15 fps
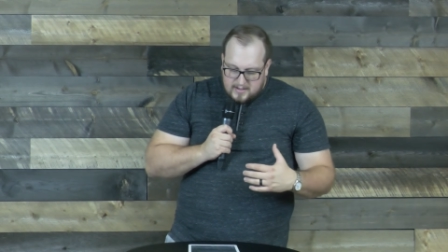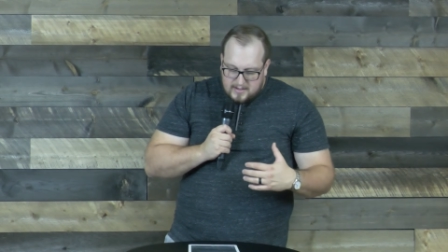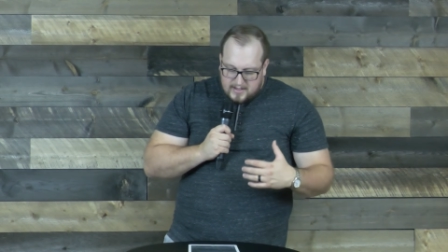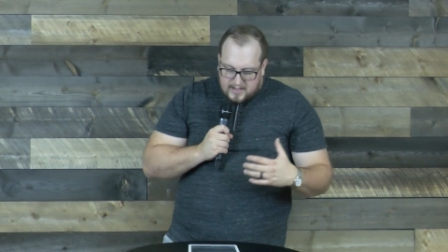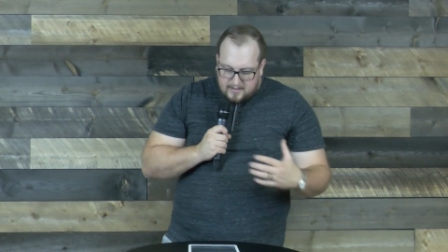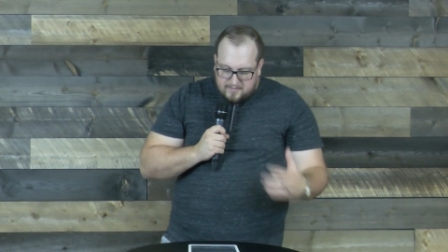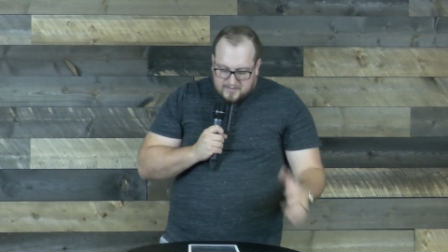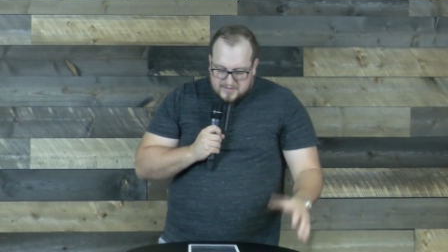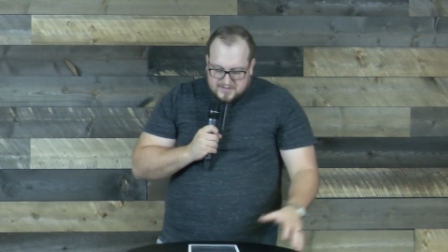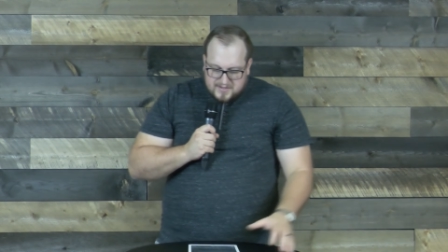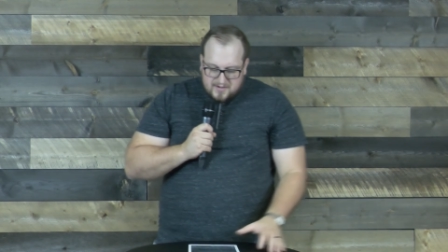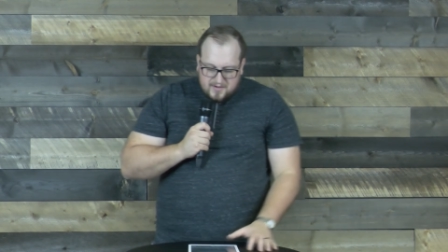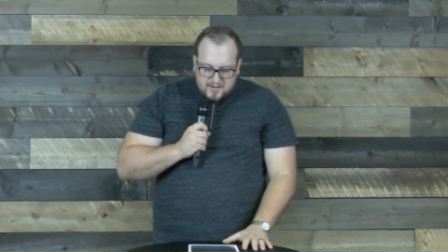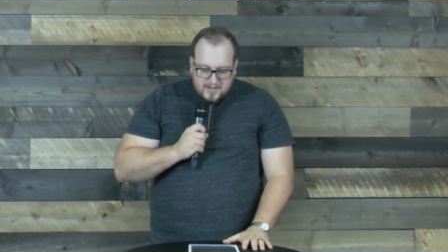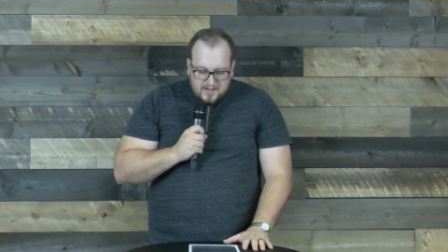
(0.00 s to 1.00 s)
Hebrews
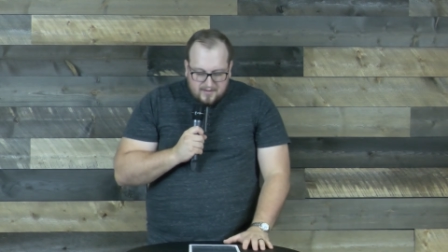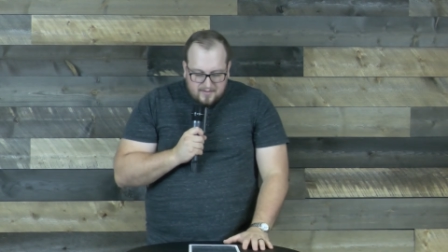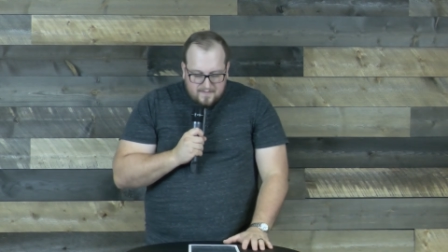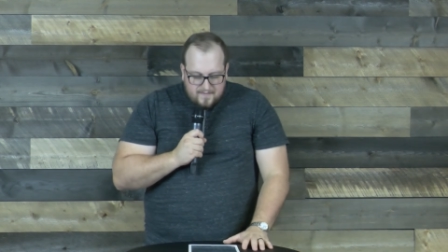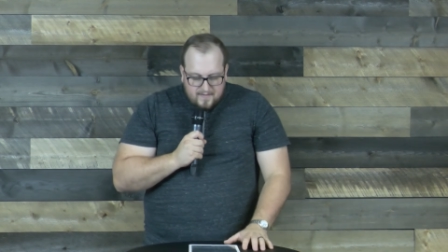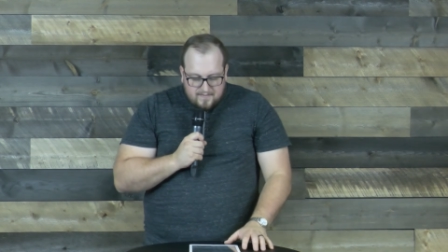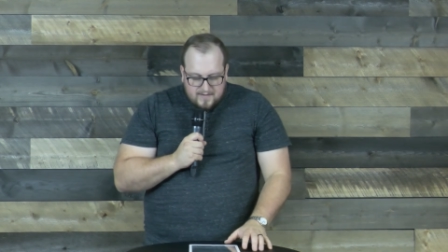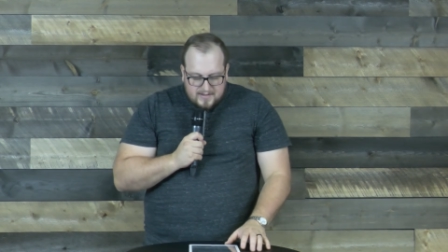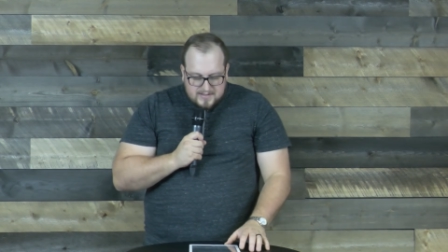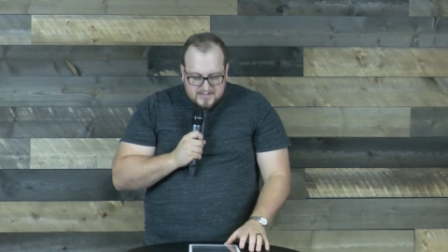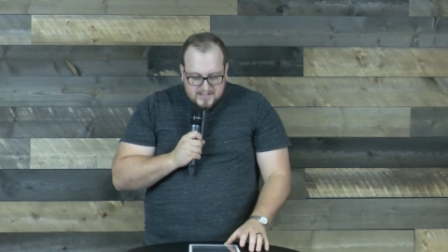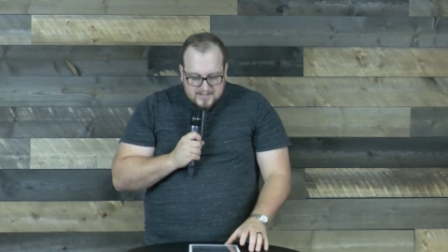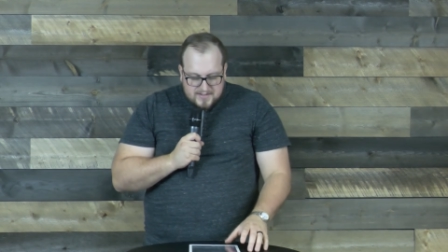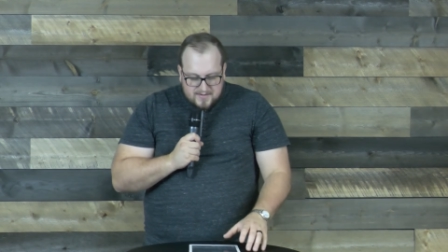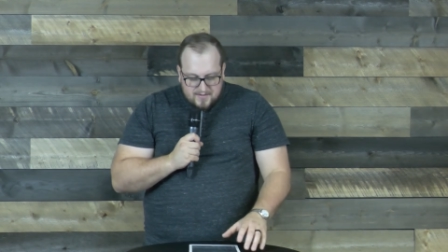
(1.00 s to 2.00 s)
13:15
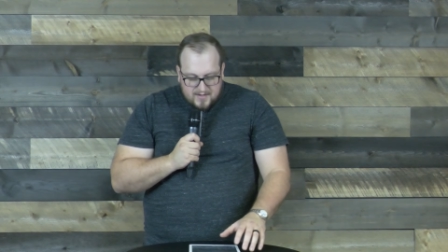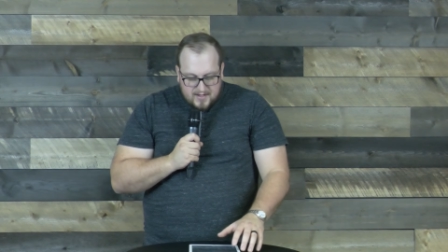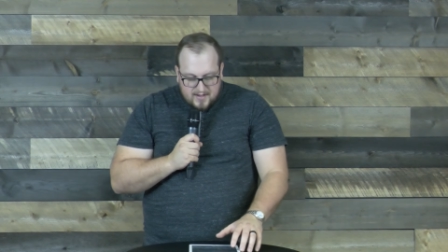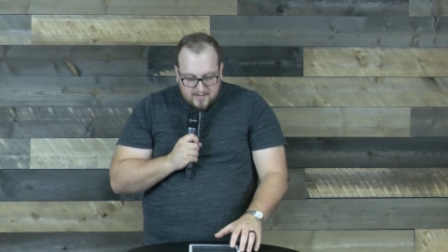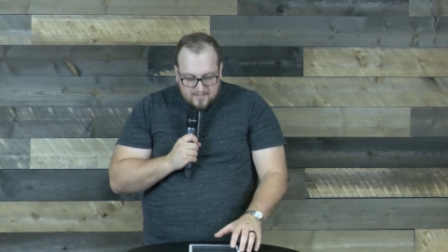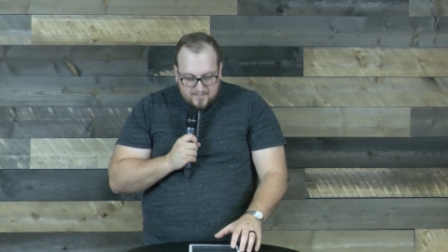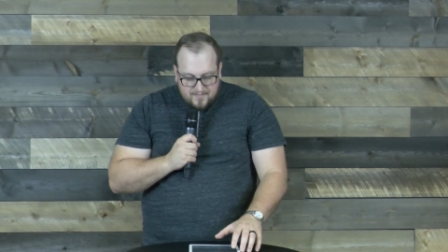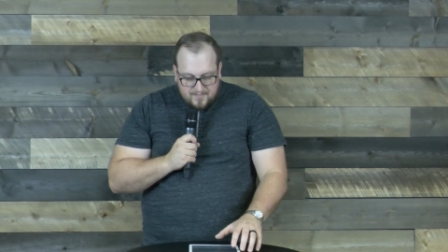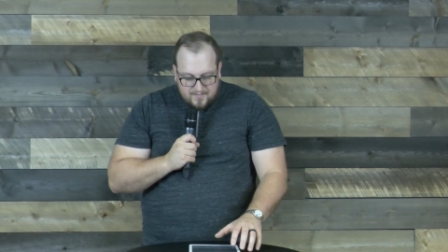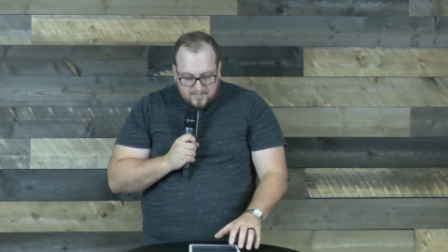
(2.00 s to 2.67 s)
says, through him,